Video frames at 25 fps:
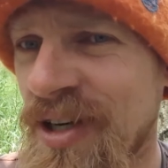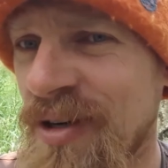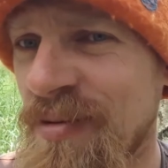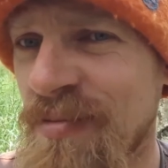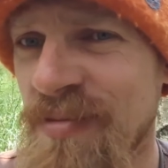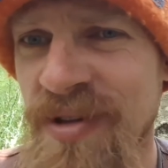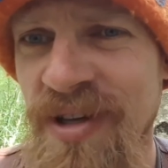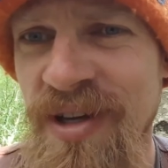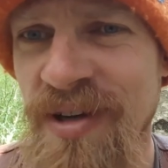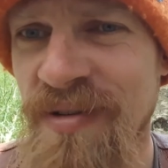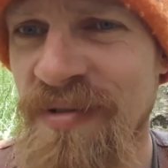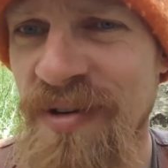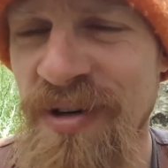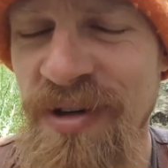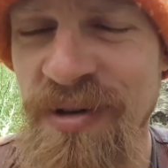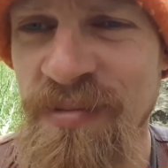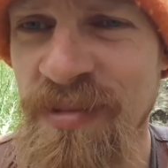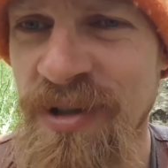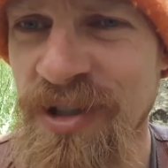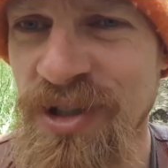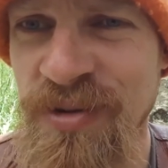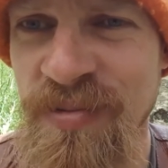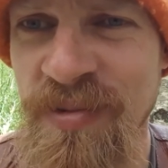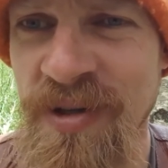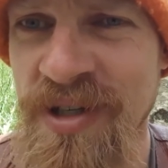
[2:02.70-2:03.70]
I'm there very
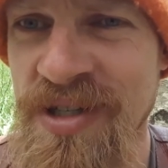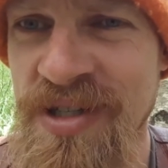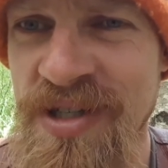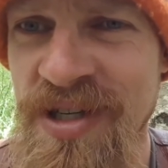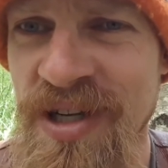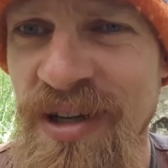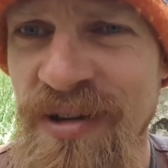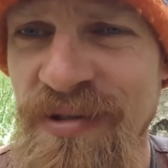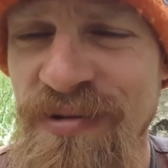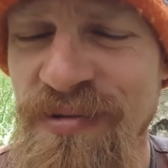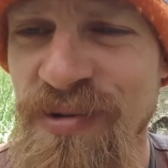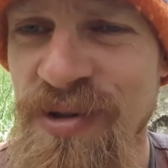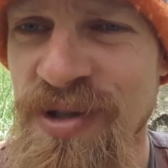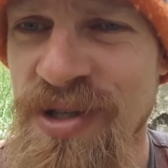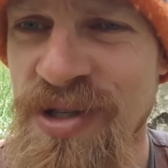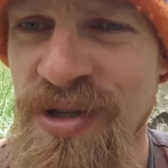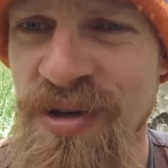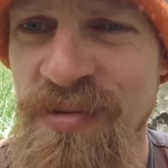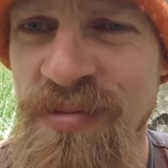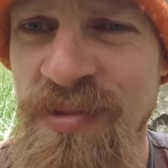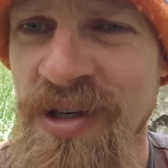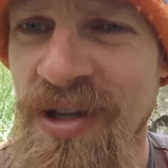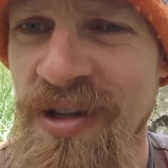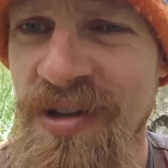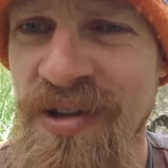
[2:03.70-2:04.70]
much myself with so
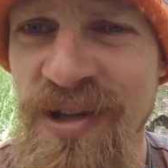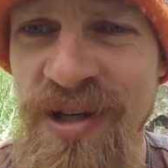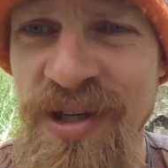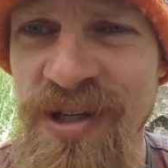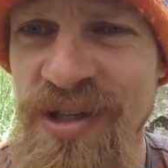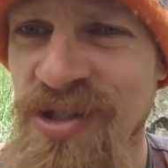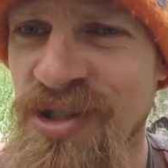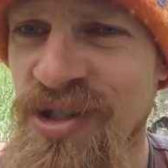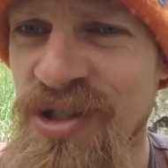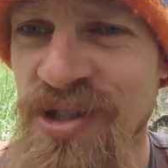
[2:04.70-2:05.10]
many things,